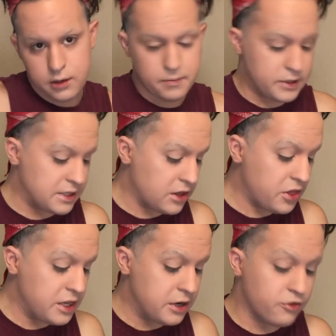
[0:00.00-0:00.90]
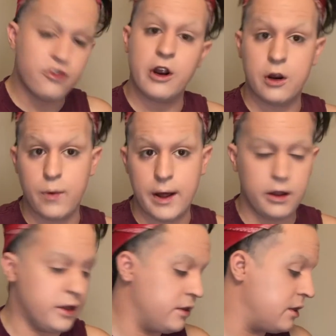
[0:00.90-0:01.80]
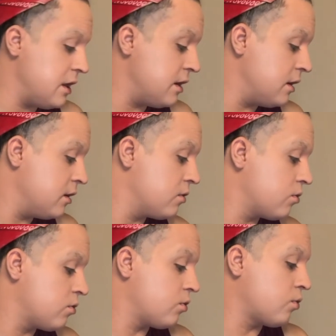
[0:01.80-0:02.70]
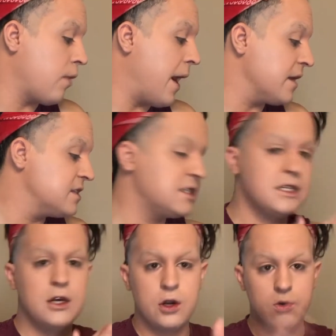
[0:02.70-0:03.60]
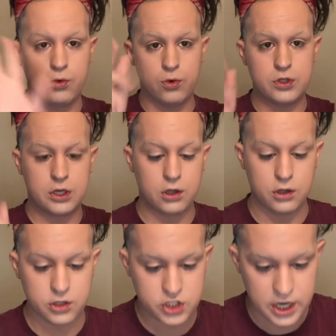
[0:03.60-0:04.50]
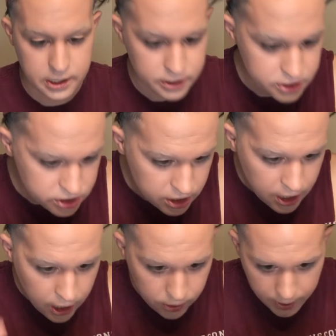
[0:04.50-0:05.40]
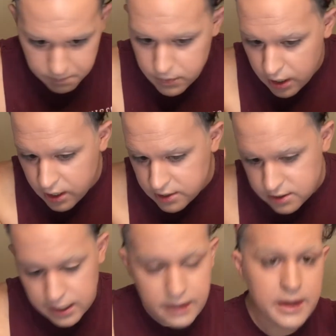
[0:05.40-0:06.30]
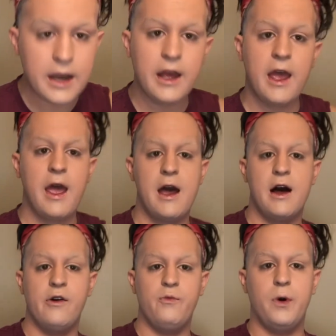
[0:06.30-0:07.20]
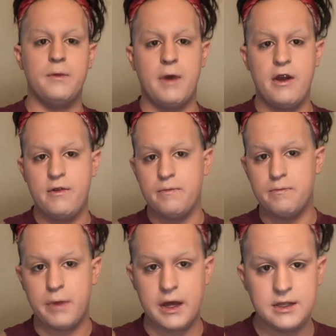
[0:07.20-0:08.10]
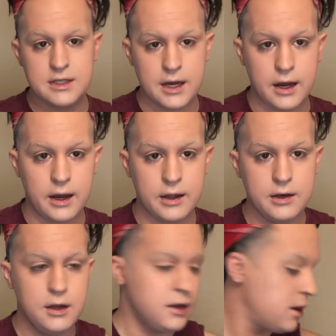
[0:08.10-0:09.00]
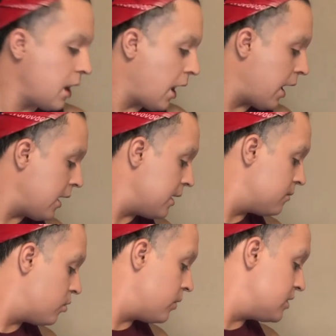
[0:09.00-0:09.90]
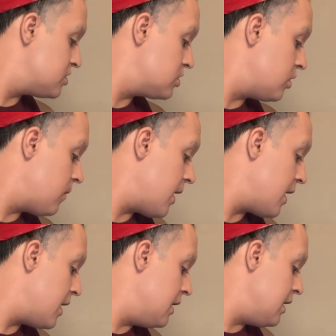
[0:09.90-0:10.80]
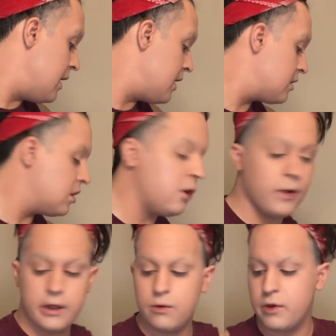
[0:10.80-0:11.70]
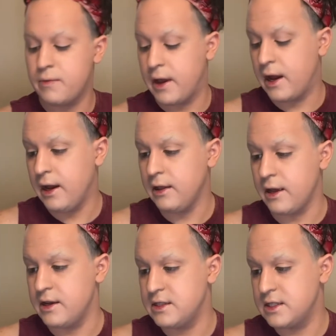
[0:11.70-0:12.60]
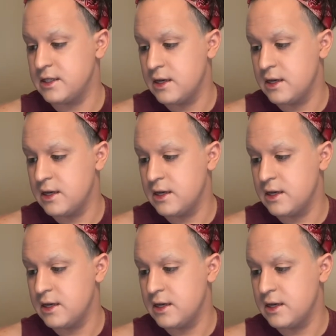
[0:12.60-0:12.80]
Because I thought they did very well in the rat rusical challenge. Okay, so now that I have put my base on, I am going to go ahead and go in with my highlights.